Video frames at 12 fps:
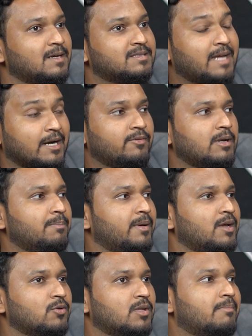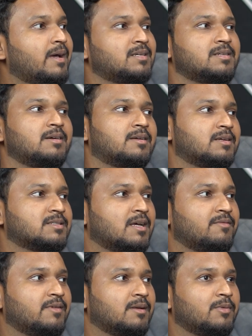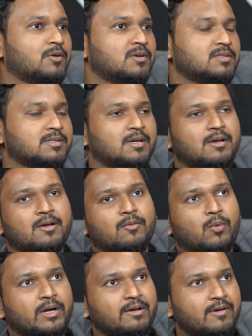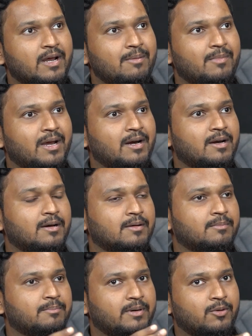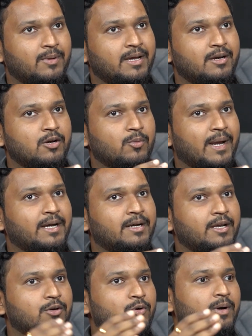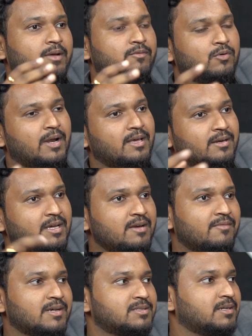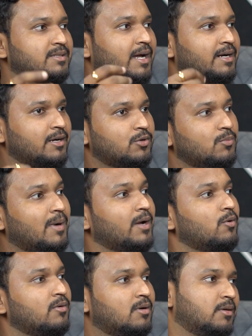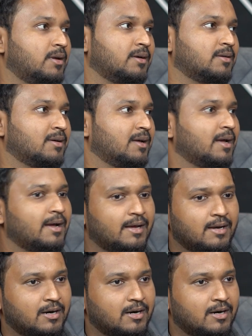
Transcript: That will pay you the best interest, I feel, because whatever I made between 20 to 24, I reinvested that into my own learning. I